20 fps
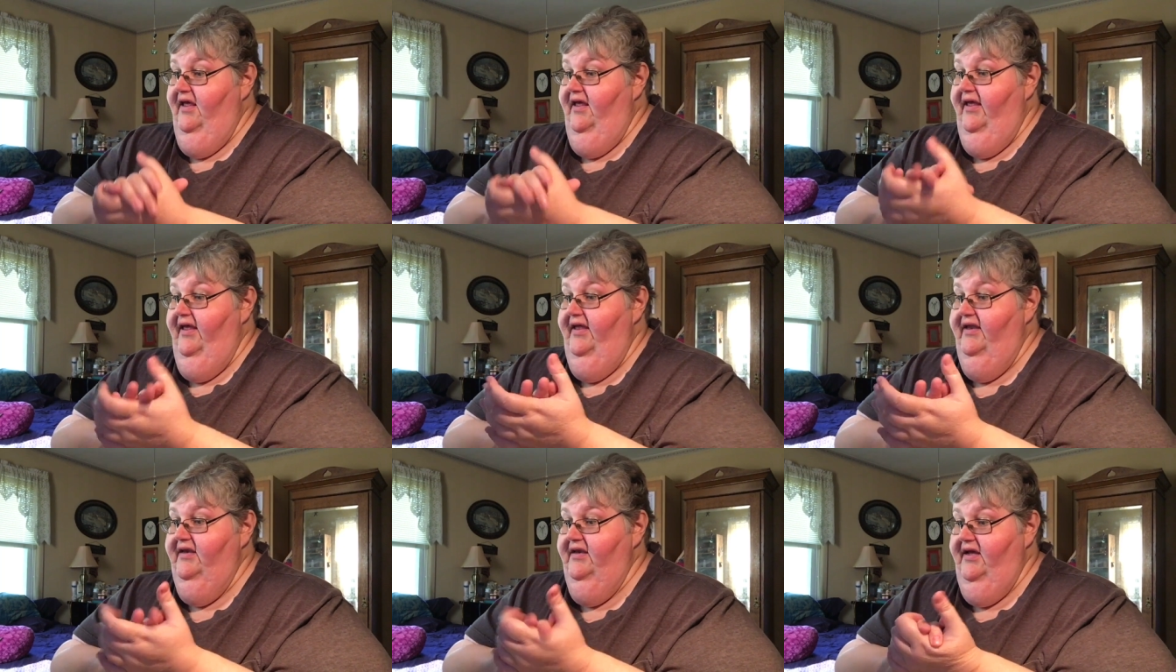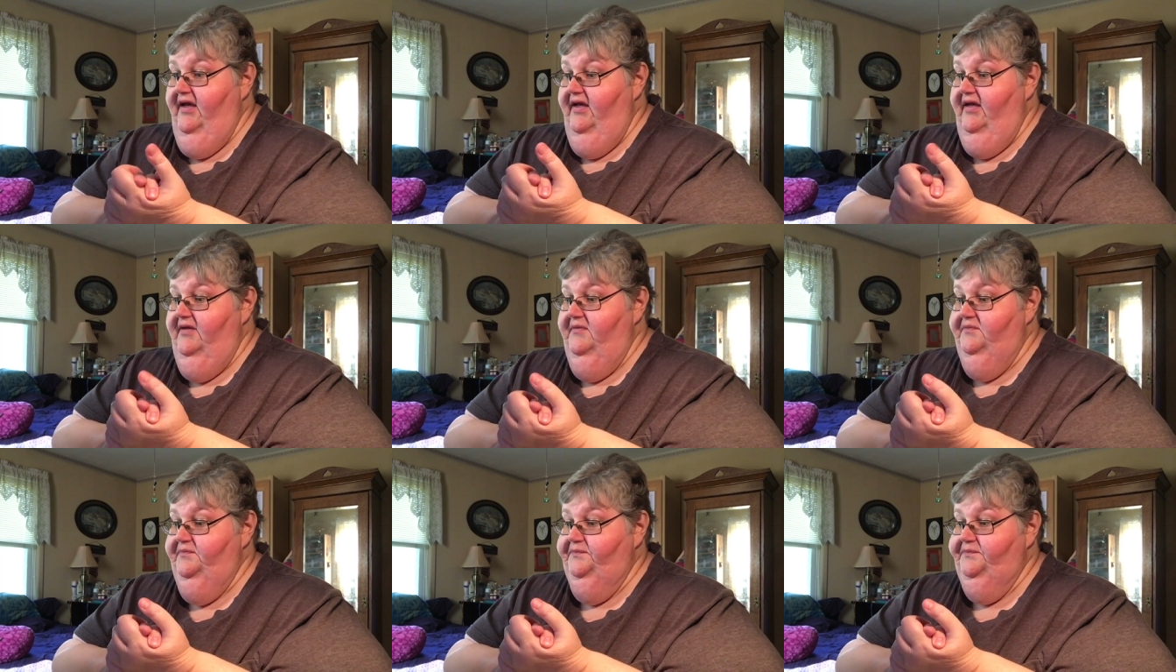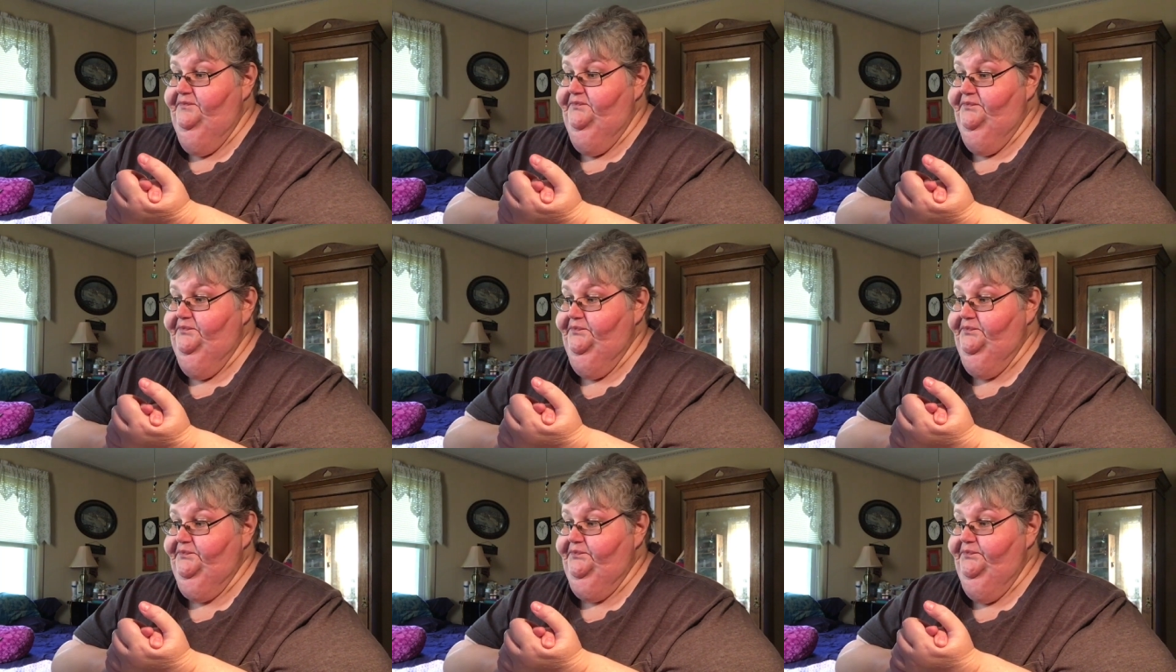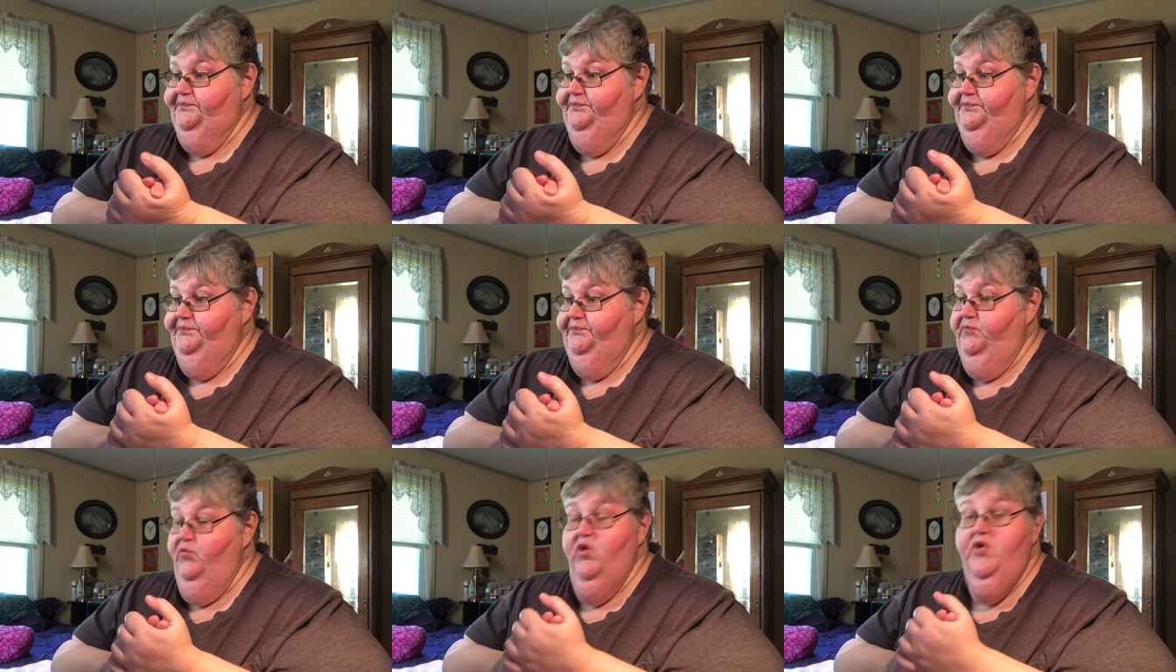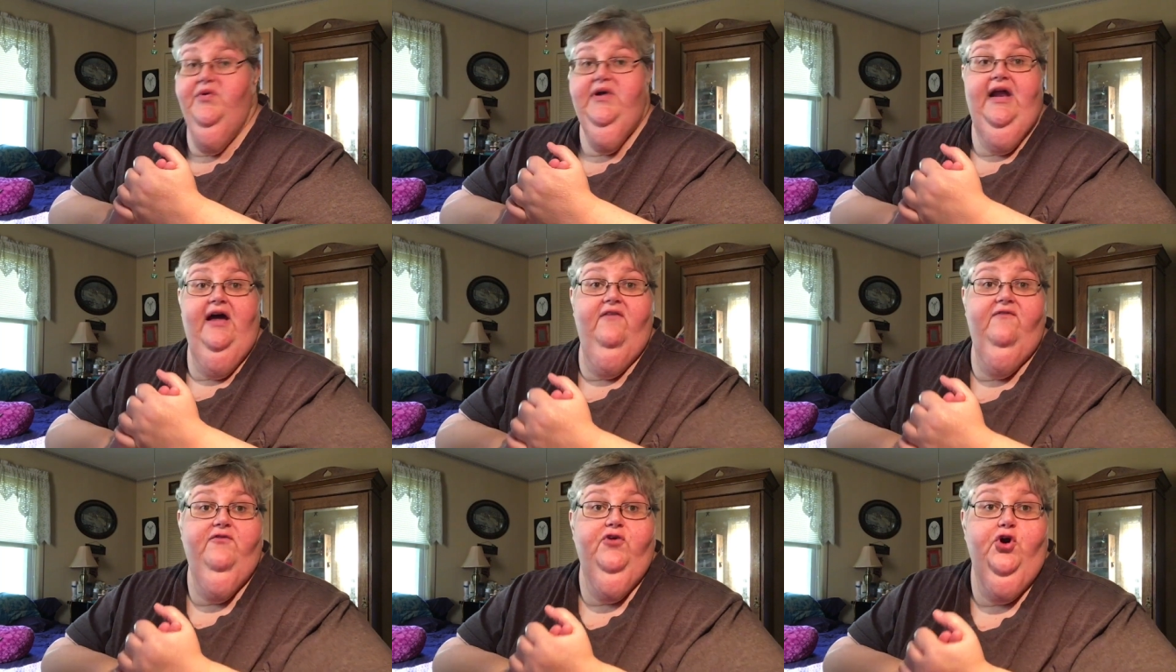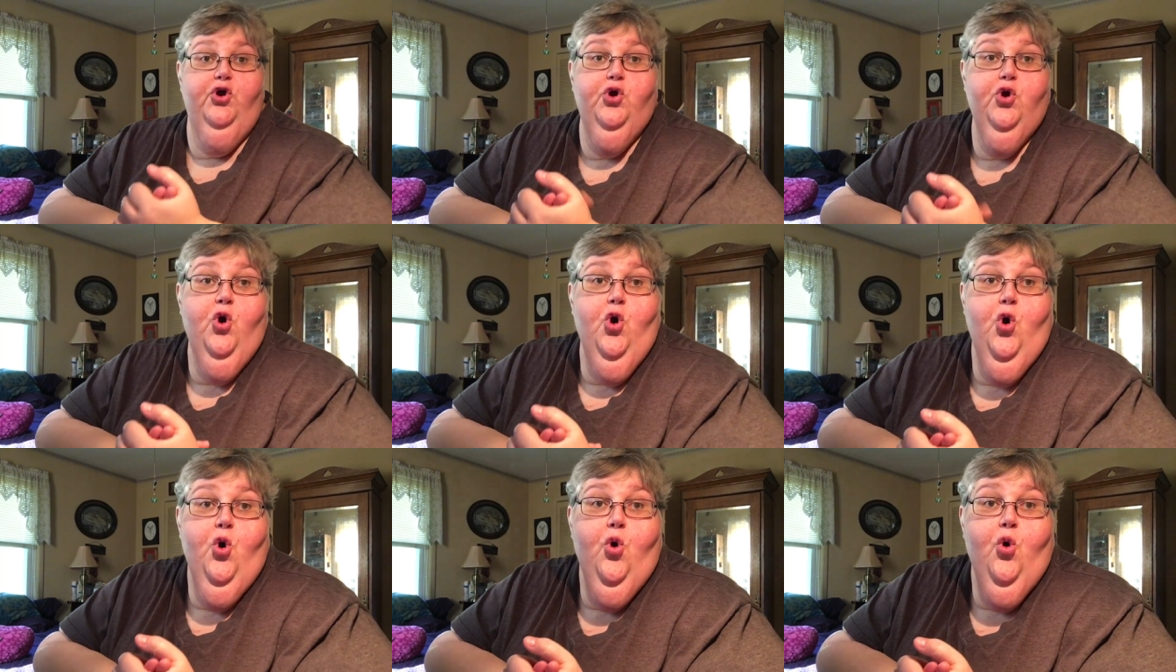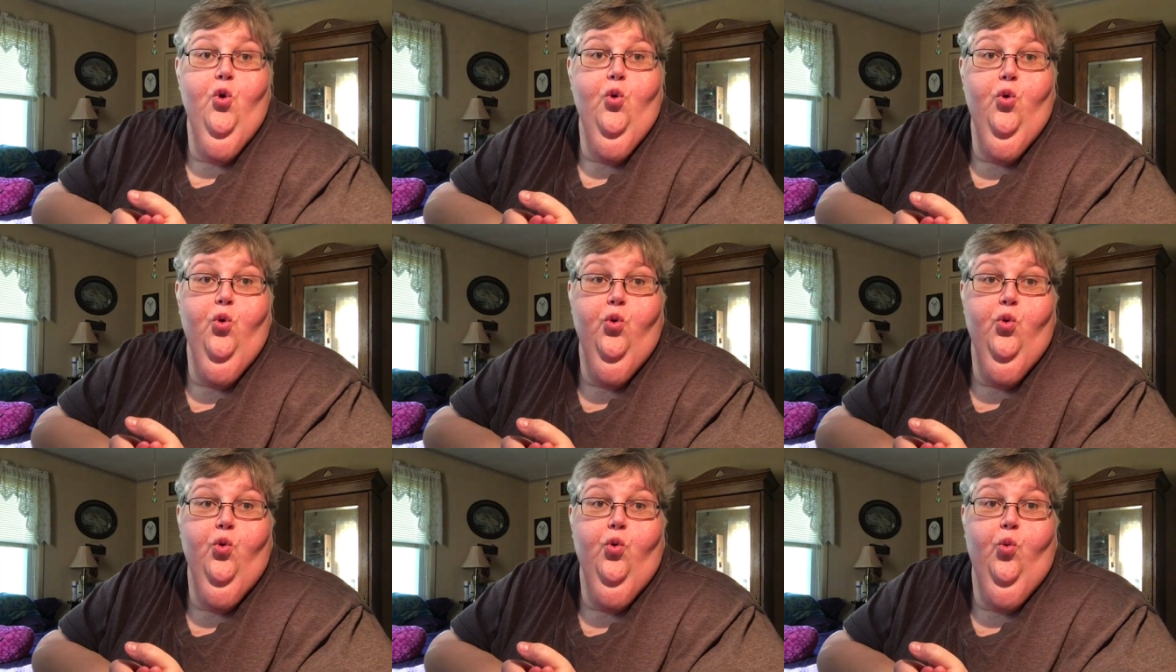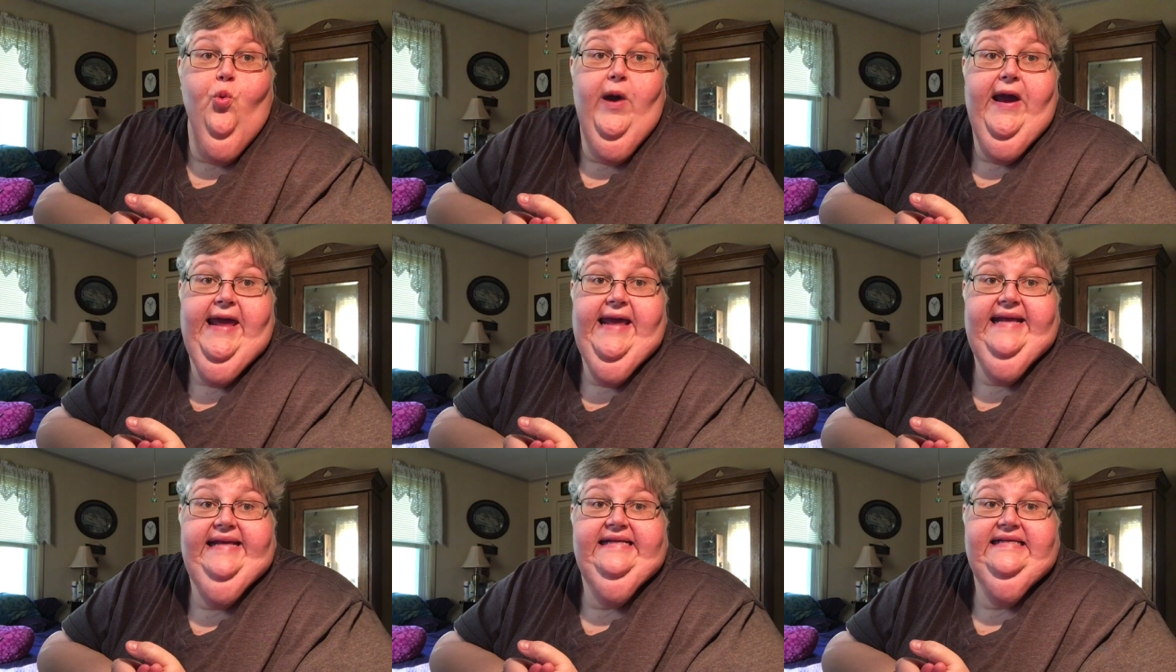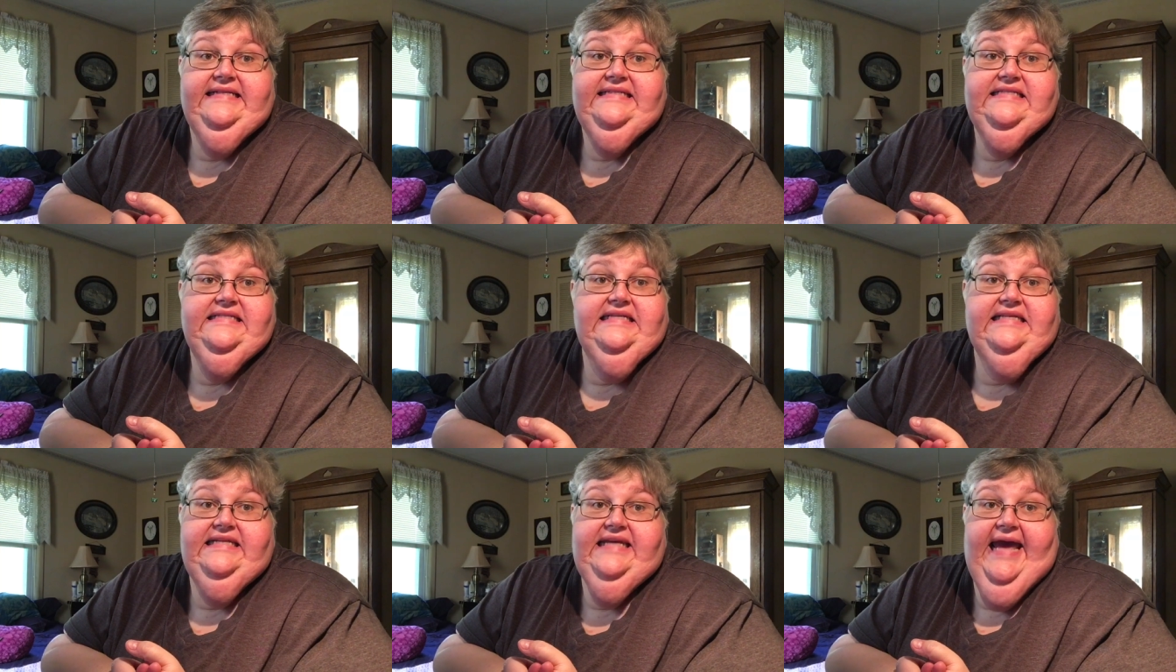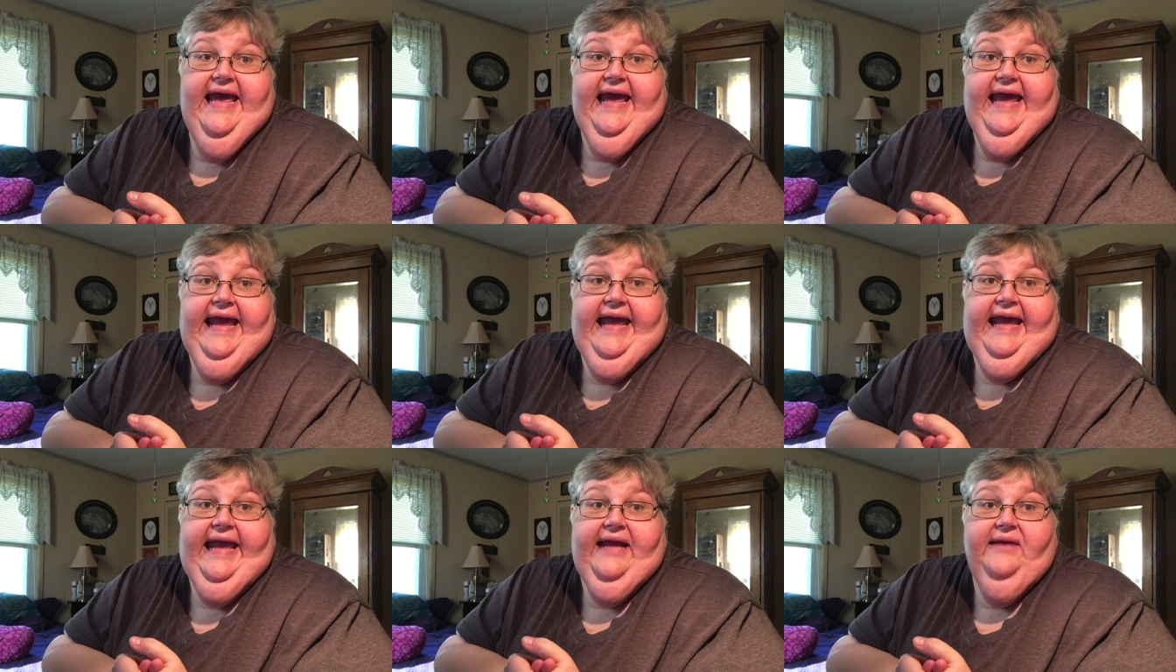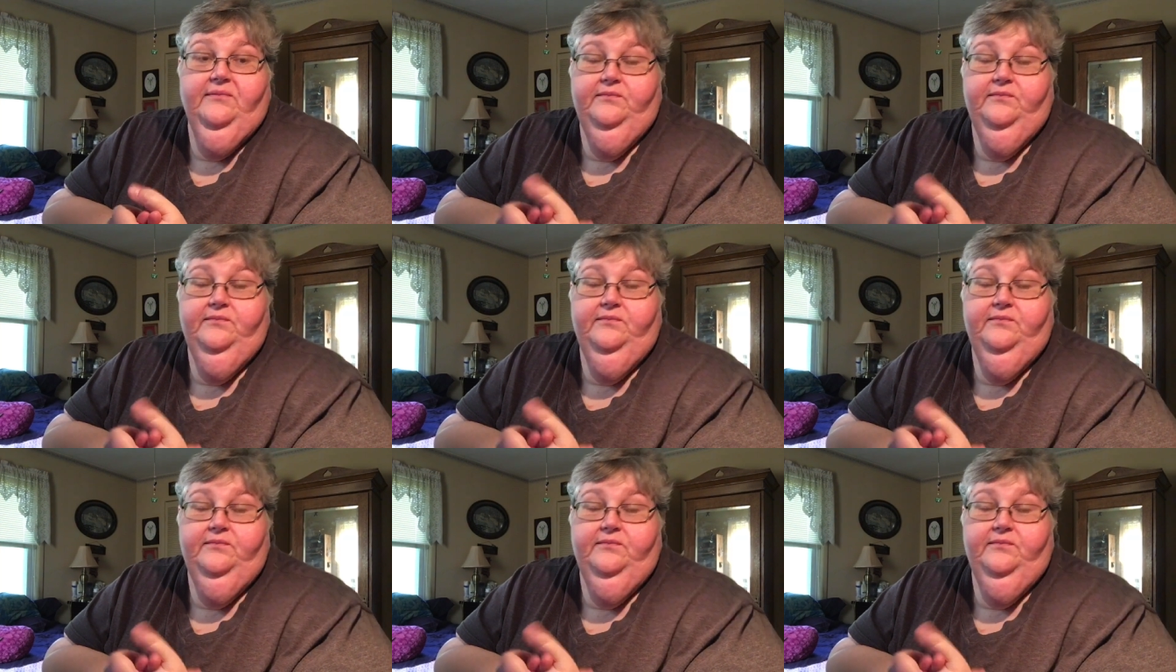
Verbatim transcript: And um, we went out for wings today.